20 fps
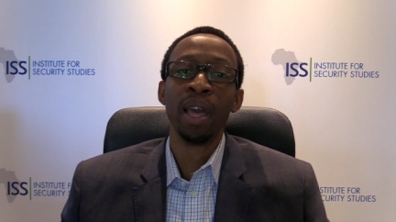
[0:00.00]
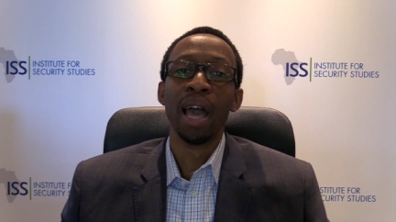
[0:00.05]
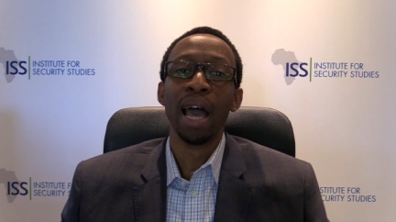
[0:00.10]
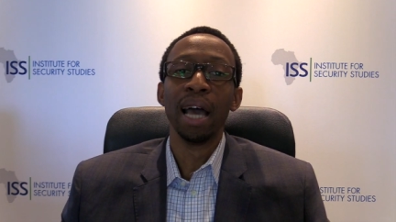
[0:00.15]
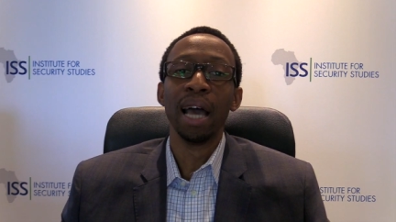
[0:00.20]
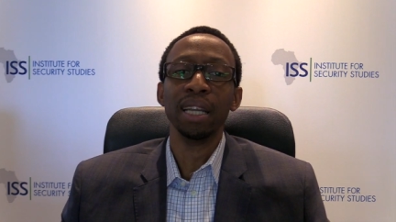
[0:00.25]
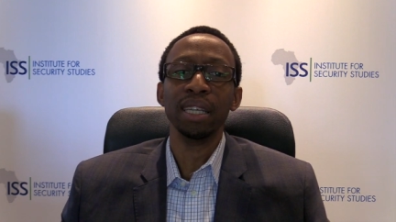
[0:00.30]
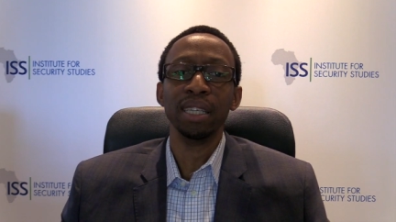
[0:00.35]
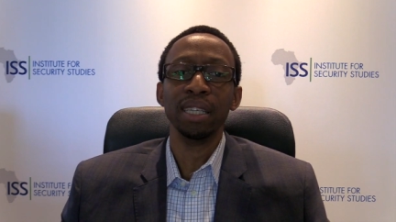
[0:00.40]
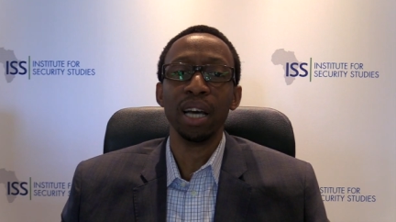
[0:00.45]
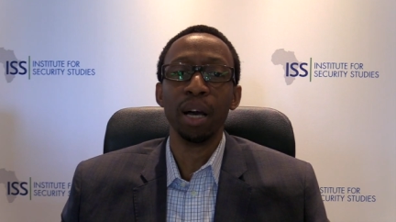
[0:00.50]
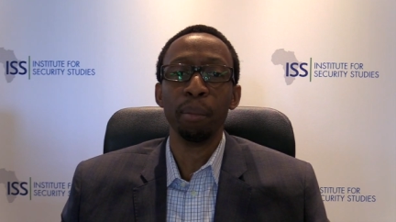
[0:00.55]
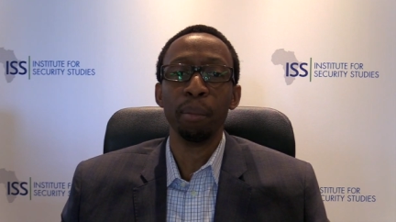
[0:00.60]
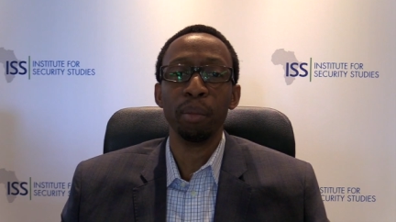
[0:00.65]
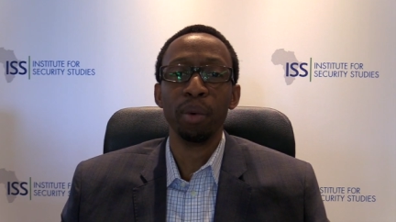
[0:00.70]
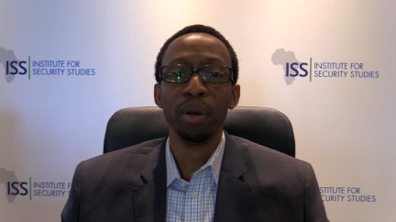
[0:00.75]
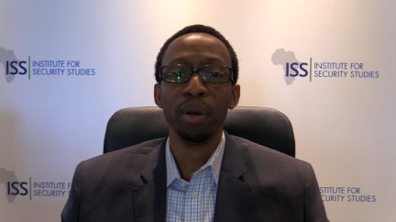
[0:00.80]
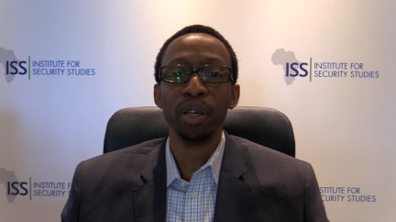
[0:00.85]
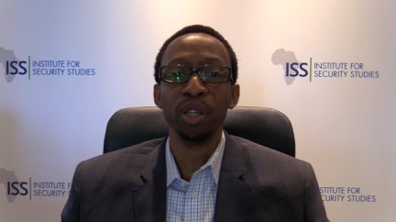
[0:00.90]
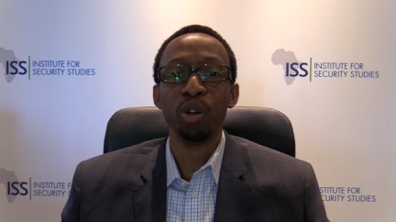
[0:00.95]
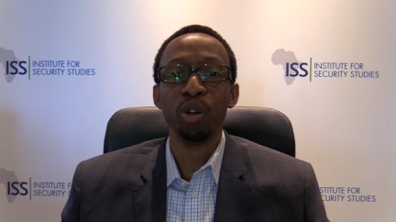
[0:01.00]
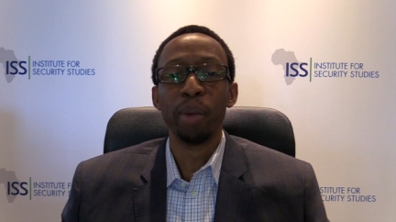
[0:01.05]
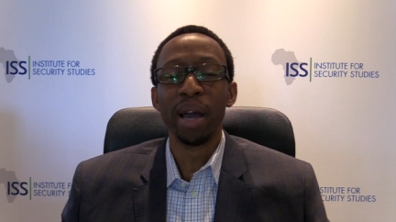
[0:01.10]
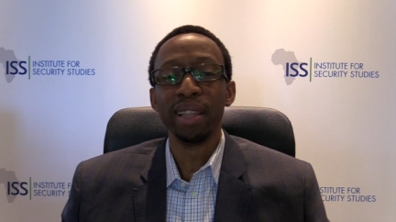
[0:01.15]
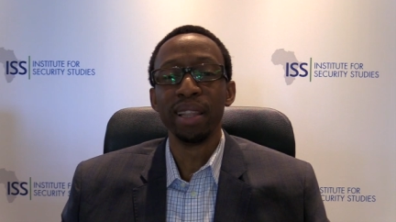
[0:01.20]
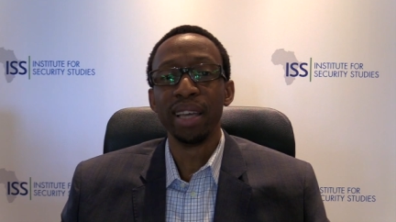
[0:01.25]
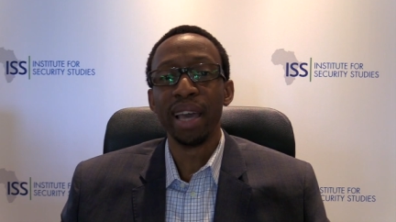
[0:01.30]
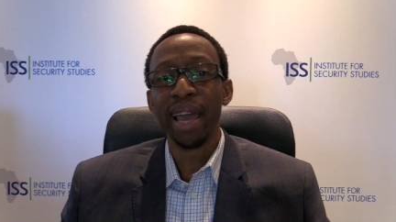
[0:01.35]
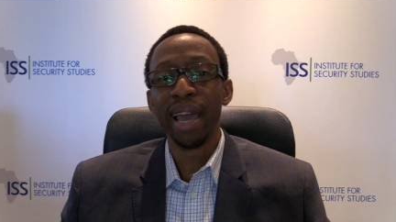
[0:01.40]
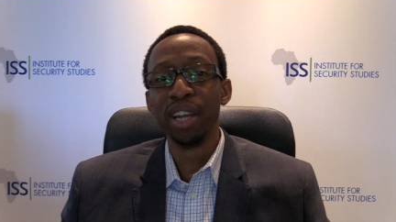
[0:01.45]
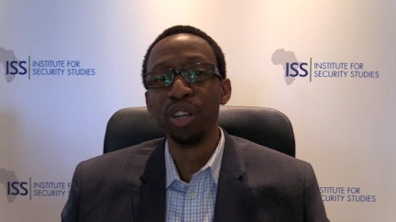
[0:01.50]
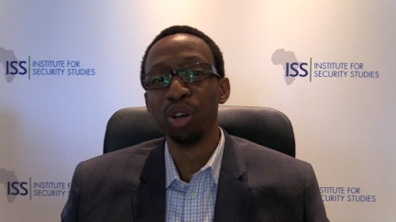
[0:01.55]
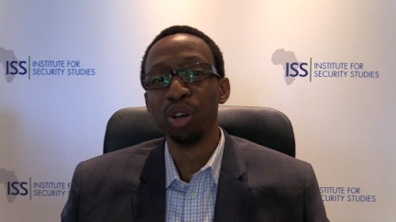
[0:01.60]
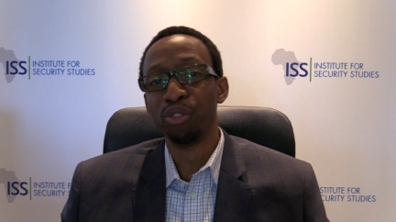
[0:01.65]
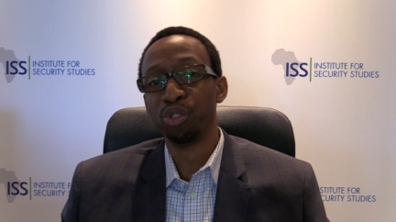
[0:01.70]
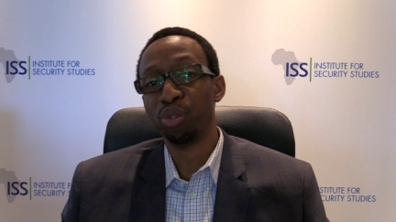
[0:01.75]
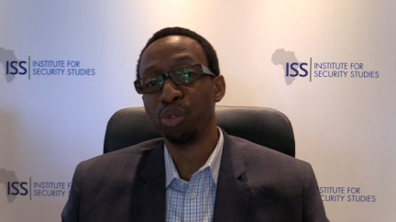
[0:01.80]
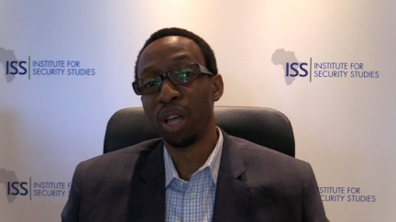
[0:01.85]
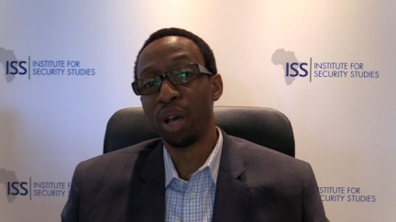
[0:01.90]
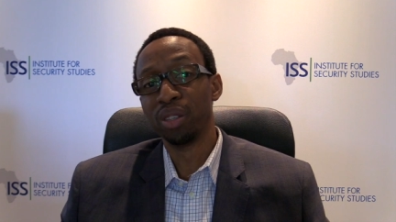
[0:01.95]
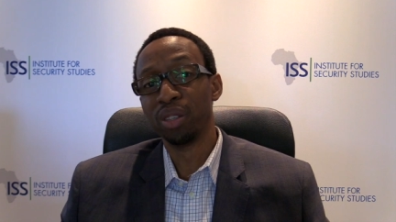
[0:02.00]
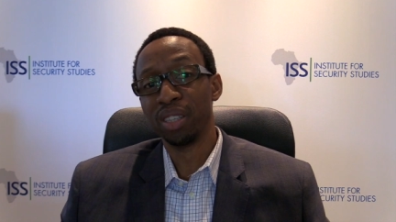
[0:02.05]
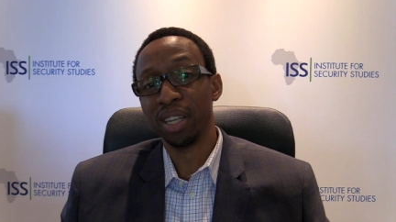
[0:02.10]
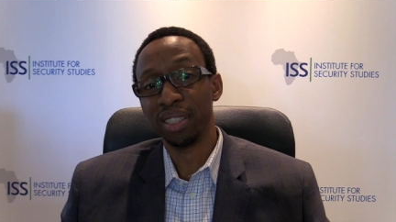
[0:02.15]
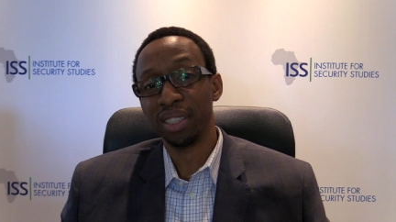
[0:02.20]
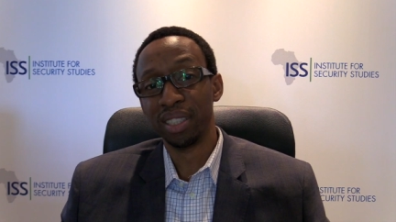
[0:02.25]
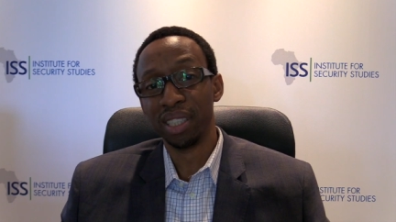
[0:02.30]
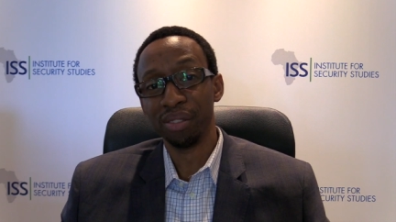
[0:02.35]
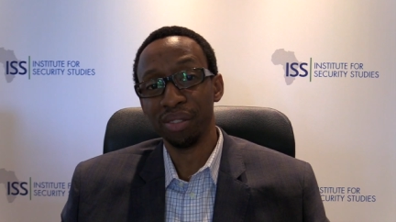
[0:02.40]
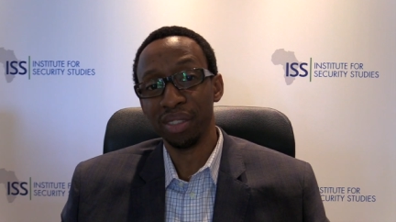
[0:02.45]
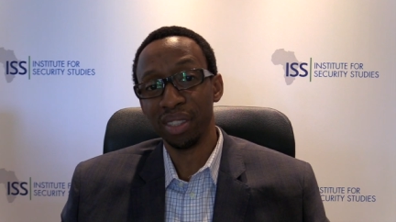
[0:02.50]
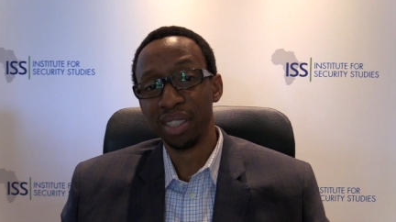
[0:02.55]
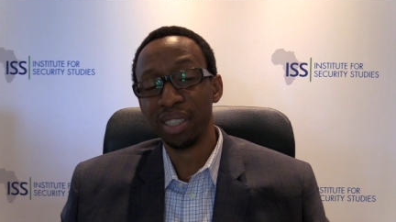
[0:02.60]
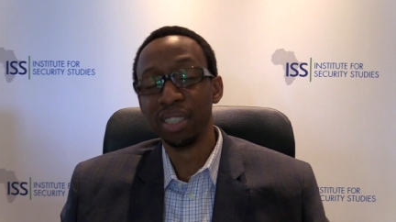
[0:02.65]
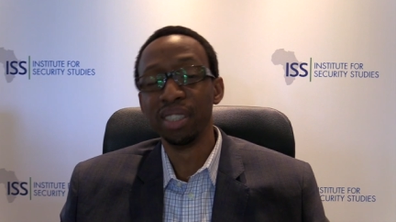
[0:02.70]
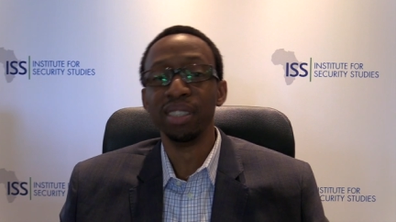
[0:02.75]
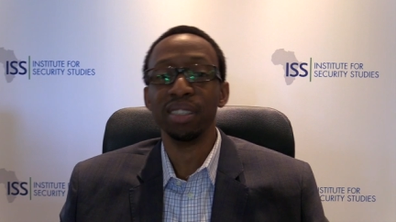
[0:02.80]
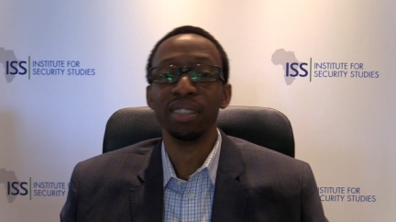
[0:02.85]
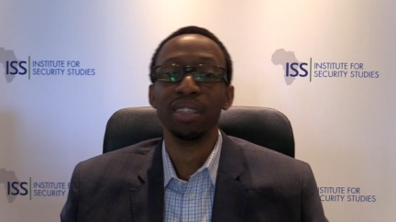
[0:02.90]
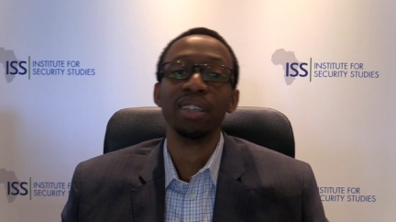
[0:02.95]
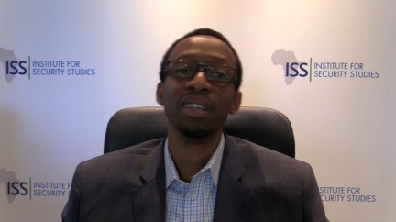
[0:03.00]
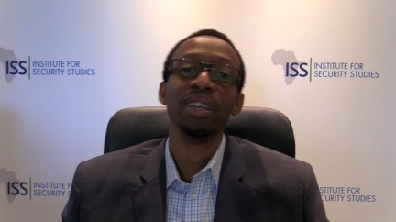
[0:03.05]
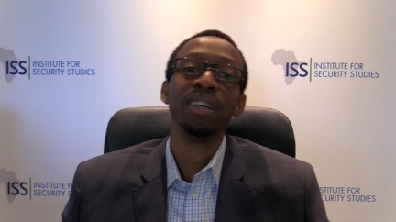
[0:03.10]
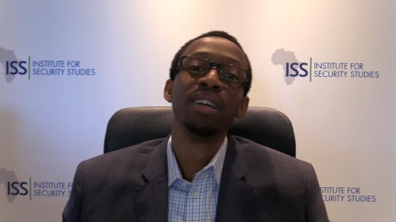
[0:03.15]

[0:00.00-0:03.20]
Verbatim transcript: And um, you know, by the end of 2017,